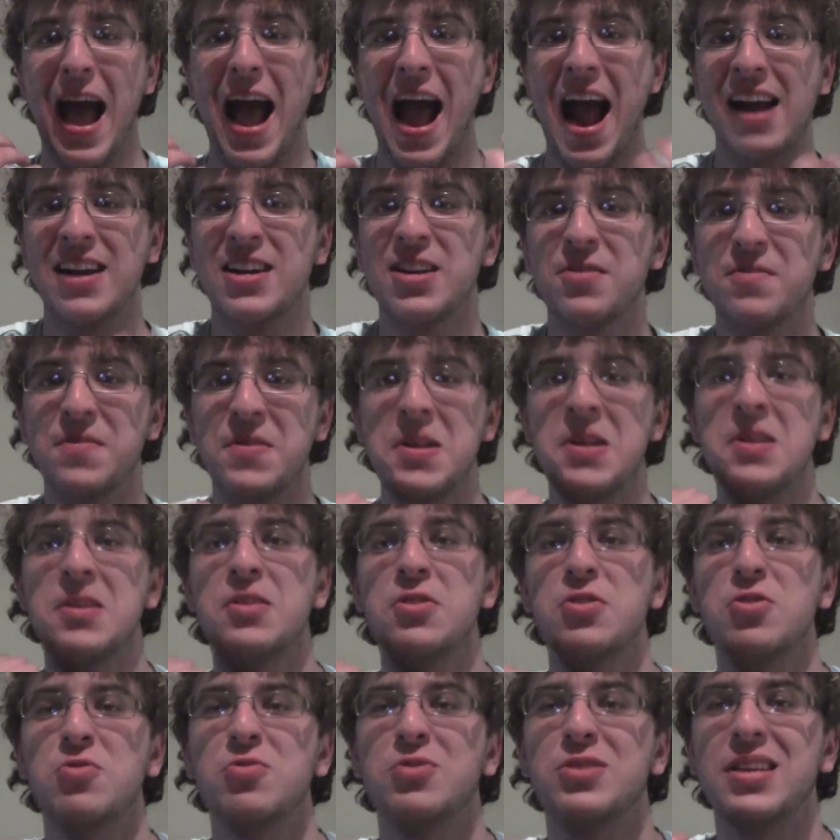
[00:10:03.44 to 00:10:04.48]
activate
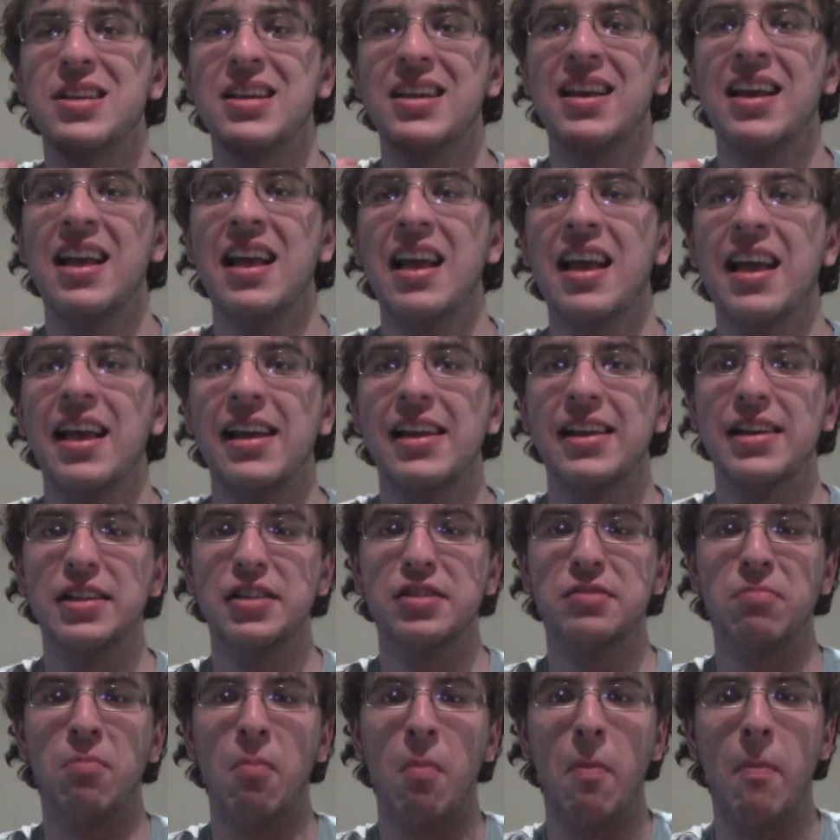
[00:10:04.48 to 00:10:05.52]
using
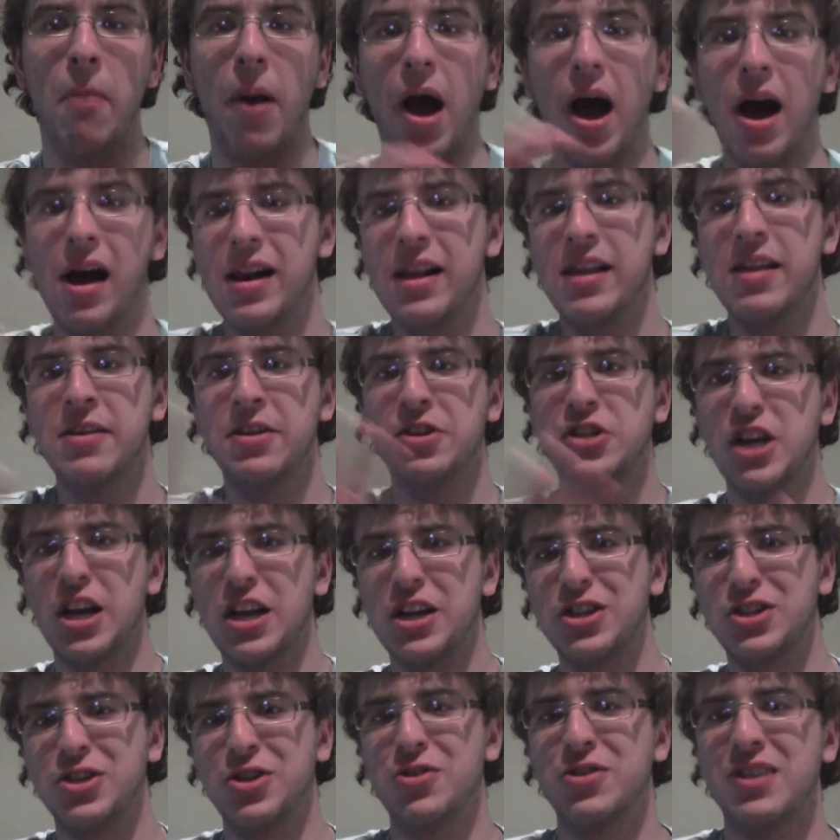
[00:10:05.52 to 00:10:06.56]
his body
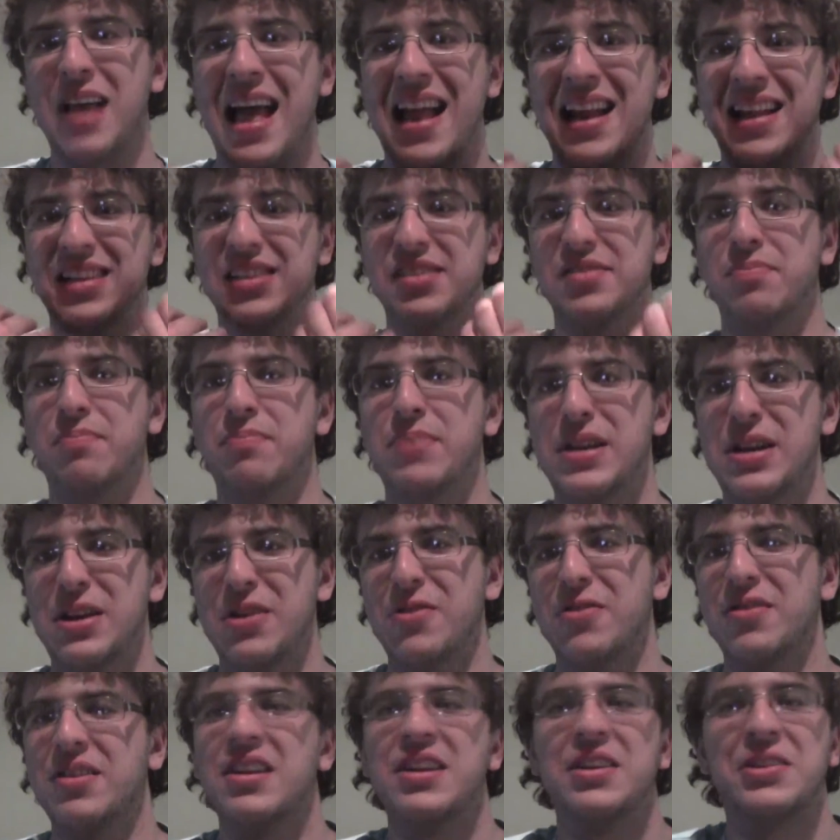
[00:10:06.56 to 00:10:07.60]
gestures and his
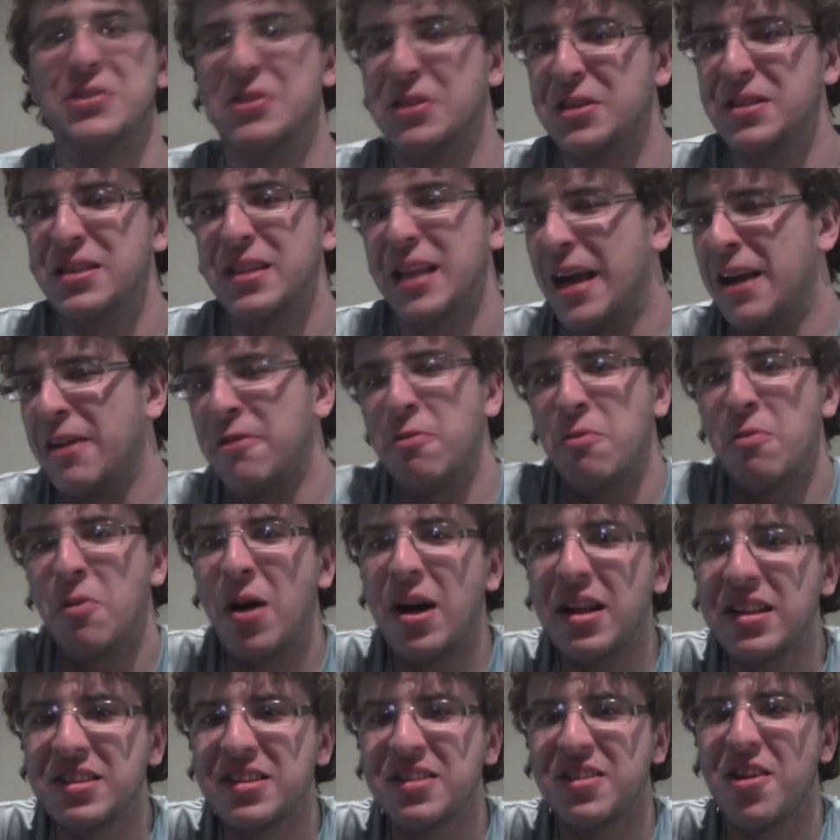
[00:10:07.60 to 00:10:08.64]
beard. It's just like,
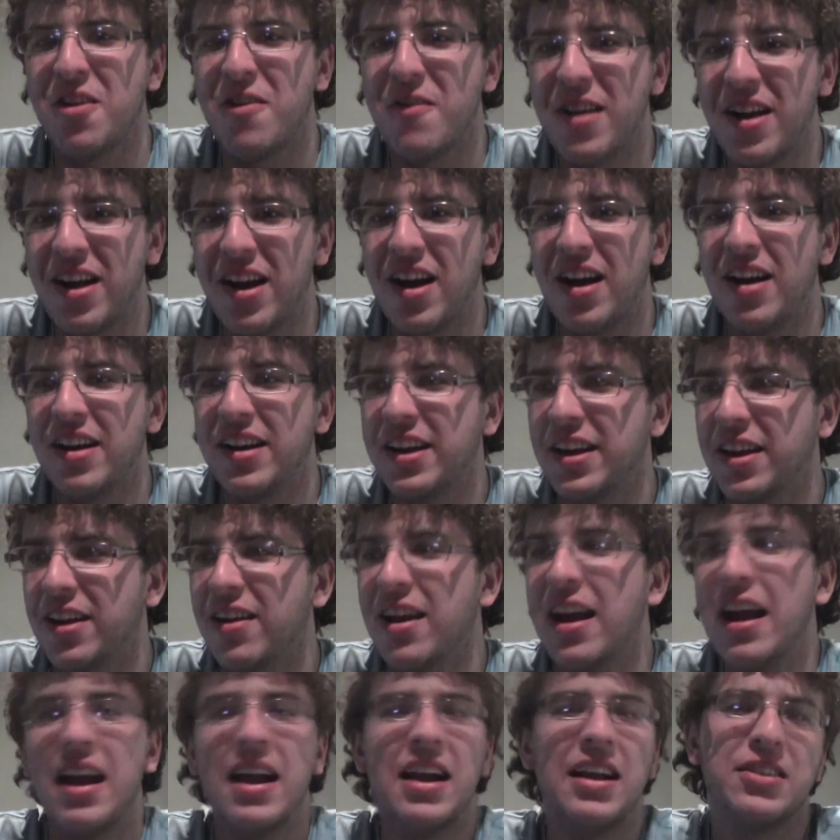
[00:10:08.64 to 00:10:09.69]
what's going on
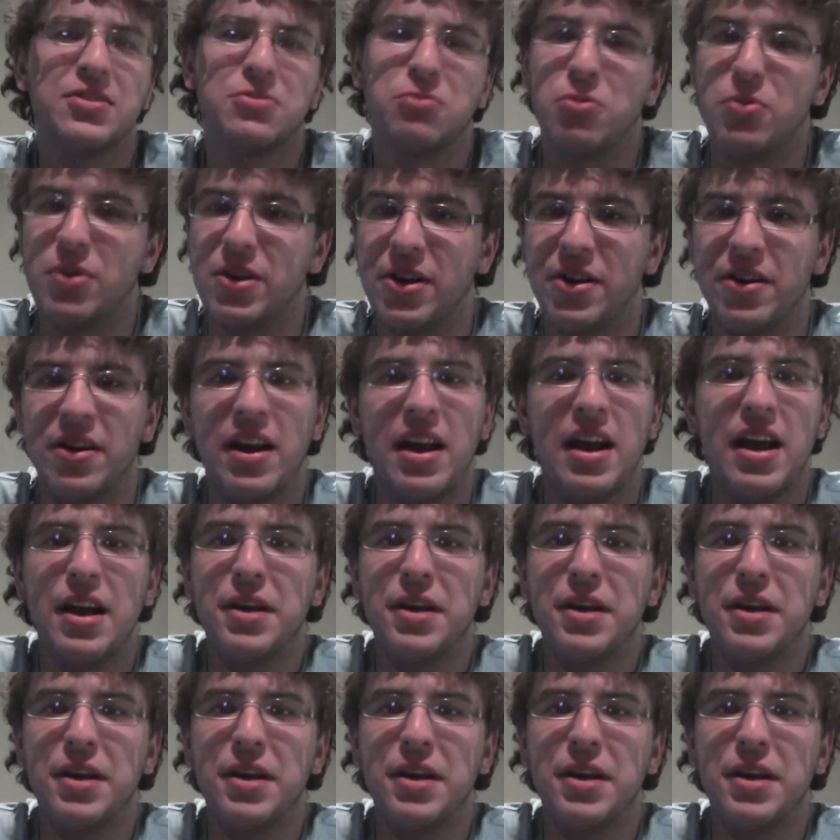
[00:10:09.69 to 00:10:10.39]
here? It's weird.